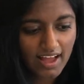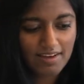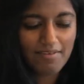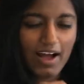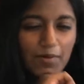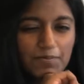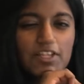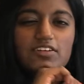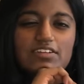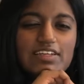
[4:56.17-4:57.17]
Now,
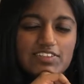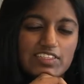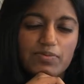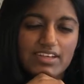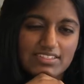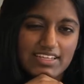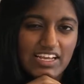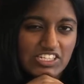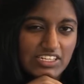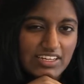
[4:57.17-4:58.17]
during the
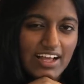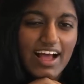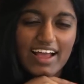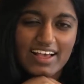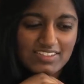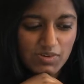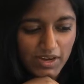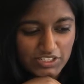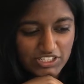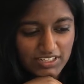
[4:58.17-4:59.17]
presentation, I asked a
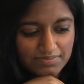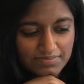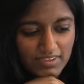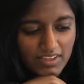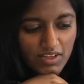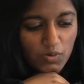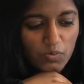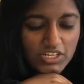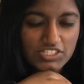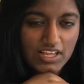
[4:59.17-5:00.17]
question.
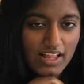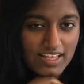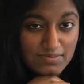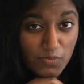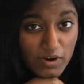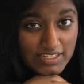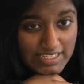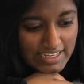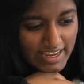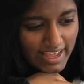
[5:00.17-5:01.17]
Which cell has more
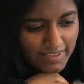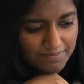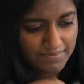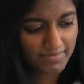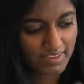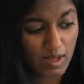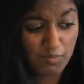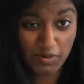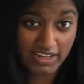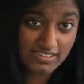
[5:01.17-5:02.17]
DNA? A
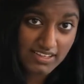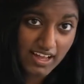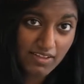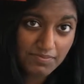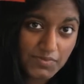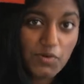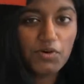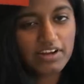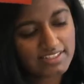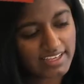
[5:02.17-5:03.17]
brain cell
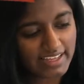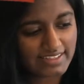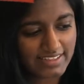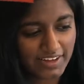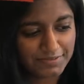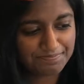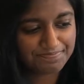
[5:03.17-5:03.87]
or a skin cell?